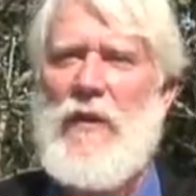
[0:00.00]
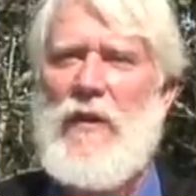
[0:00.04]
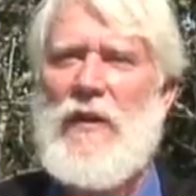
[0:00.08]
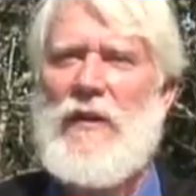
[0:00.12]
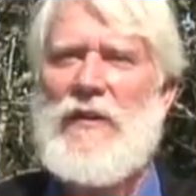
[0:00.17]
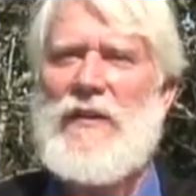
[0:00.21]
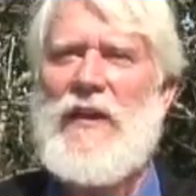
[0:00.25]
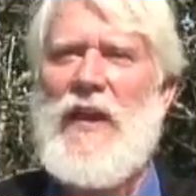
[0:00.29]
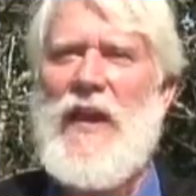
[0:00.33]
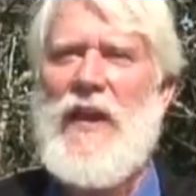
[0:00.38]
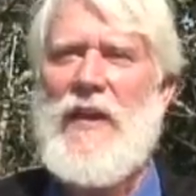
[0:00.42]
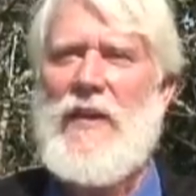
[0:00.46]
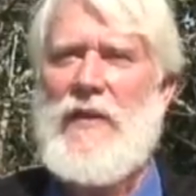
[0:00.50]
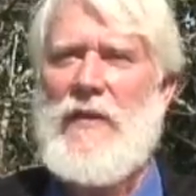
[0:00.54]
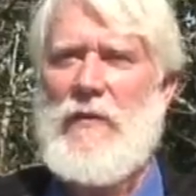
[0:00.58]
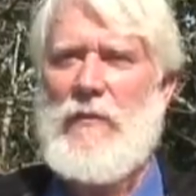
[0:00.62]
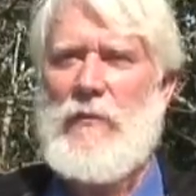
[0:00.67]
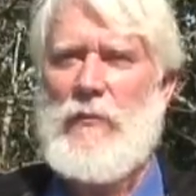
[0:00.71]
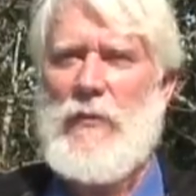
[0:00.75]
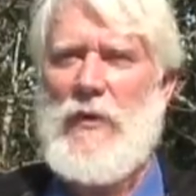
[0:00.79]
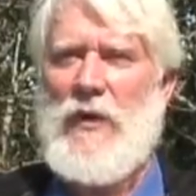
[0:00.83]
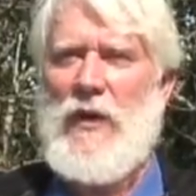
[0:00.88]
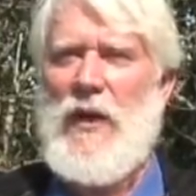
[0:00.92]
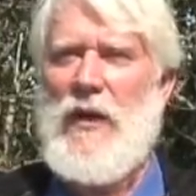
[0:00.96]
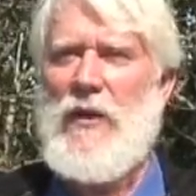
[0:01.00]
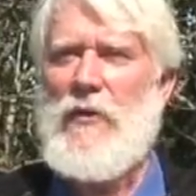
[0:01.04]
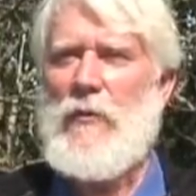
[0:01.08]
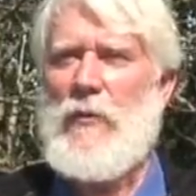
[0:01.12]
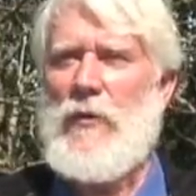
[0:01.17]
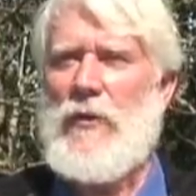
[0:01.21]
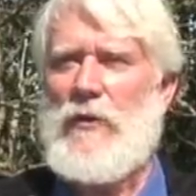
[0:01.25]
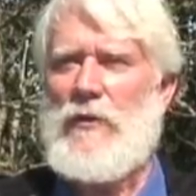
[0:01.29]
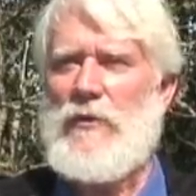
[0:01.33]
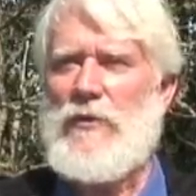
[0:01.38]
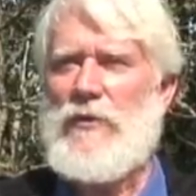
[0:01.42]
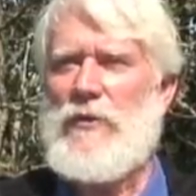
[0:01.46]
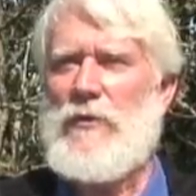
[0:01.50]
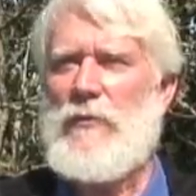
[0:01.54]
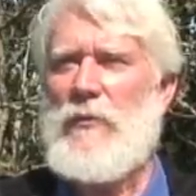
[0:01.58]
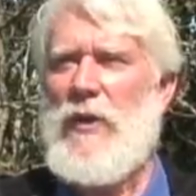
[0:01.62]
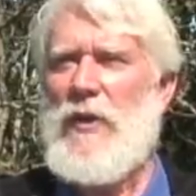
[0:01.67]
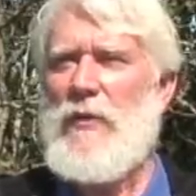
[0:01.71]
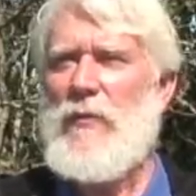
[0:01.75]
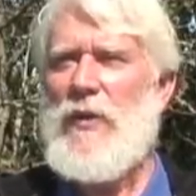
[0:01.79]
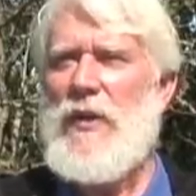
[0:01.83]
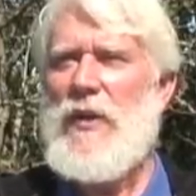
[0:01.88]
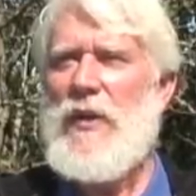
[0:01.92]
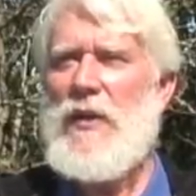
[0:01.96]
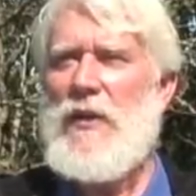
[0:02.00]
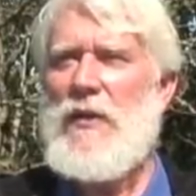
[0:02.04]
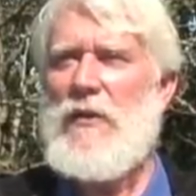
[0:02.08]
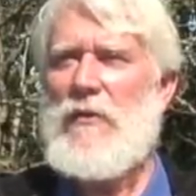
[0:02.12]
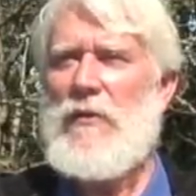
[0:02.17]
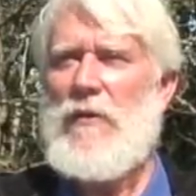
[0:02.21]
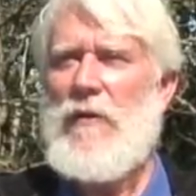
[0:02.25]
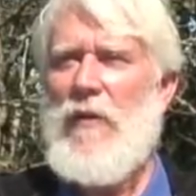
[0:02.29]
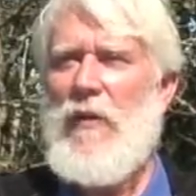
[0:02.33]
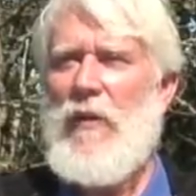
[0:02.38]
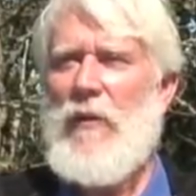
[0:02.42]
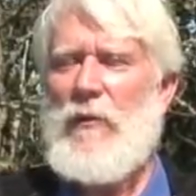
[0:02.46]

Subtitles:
Light, we're light workers. The way we heal,